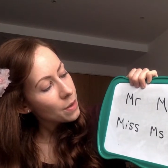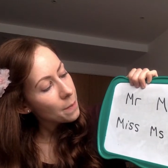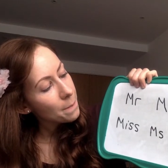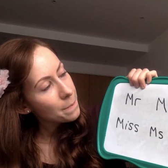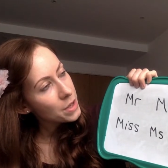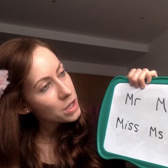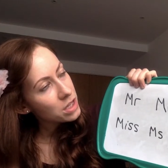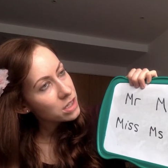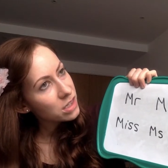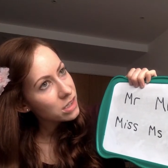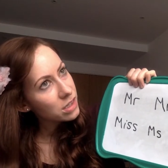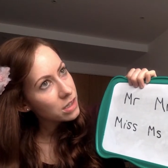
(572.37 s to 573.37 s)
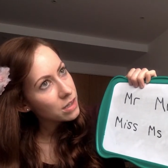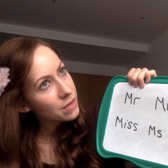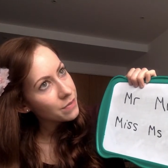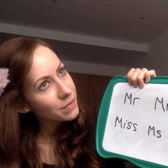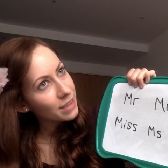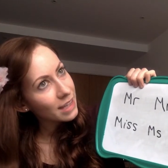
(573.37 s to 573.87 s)
Ms.
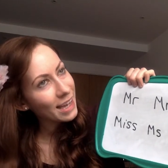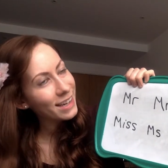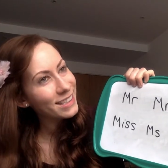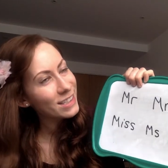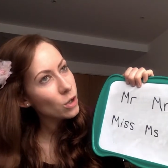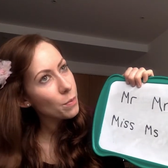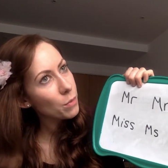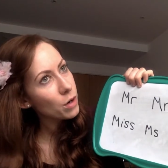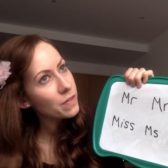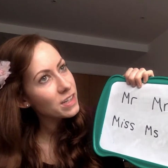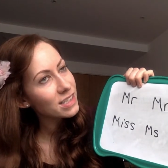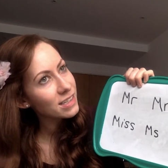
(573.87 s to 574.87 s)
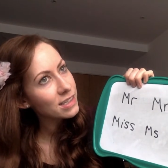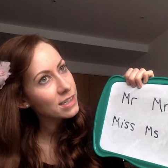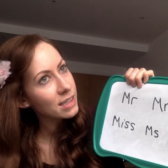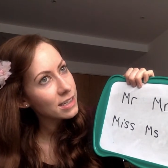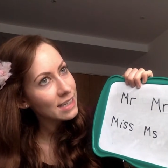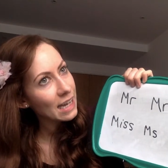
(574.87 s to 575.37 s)
Yeah, because it's got more of a z
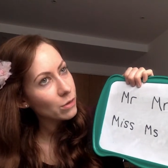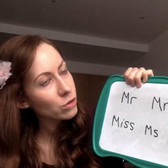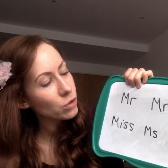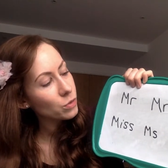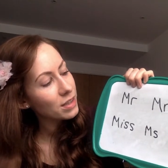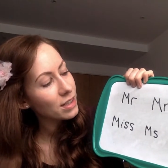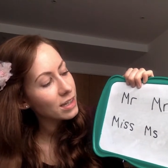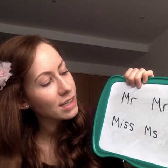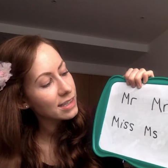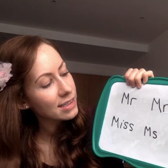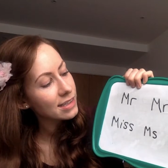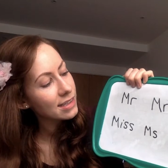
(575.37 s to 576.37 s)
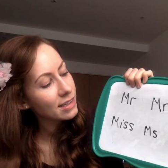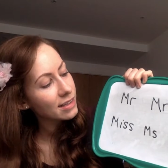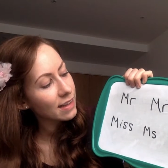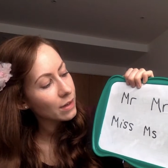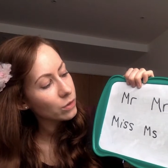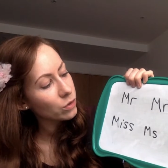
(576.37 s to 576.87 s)
sound to it than a s
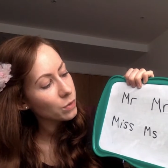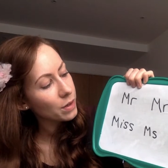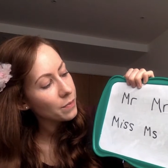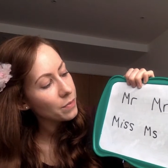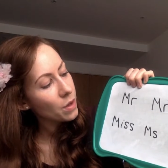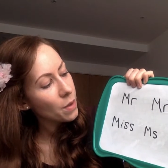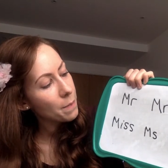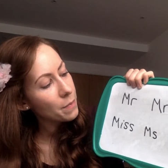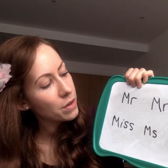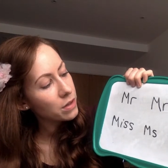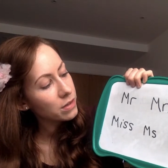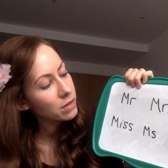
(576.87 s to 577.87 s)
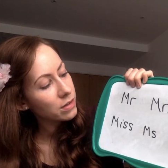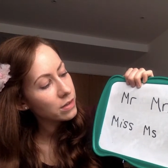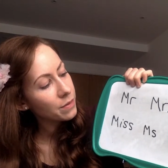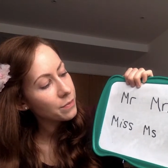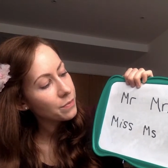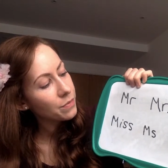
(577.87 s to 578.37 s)
sound to it. Ms.
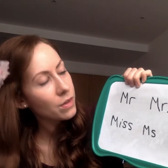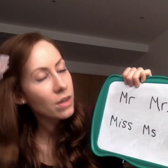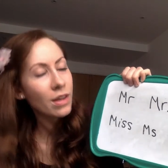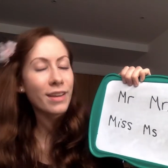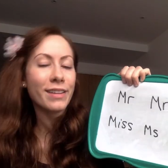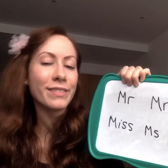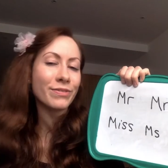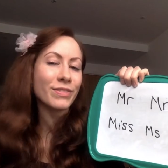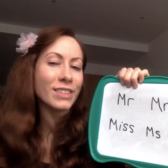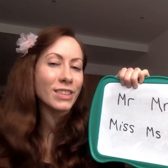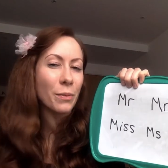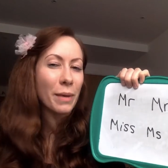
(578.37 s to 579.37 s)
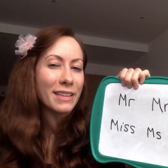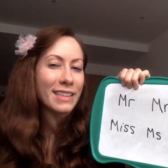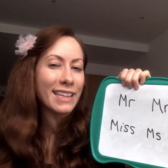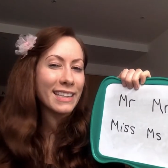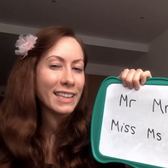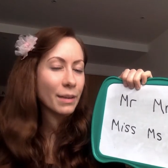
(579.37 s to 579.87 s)
So it makes it
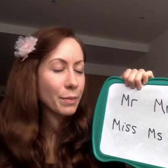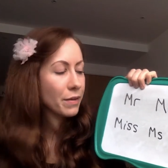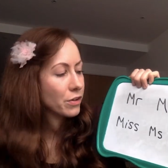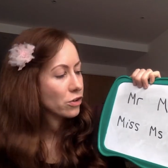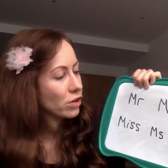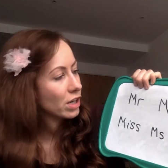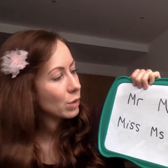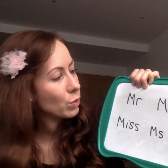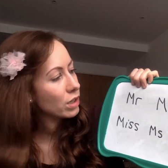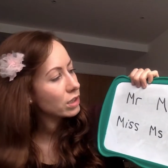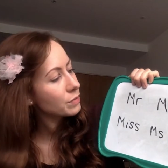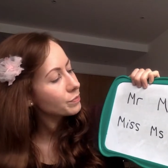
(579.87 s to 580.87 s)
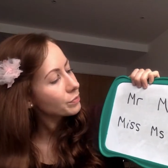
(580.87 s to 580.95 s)
a little bit of a tricky word.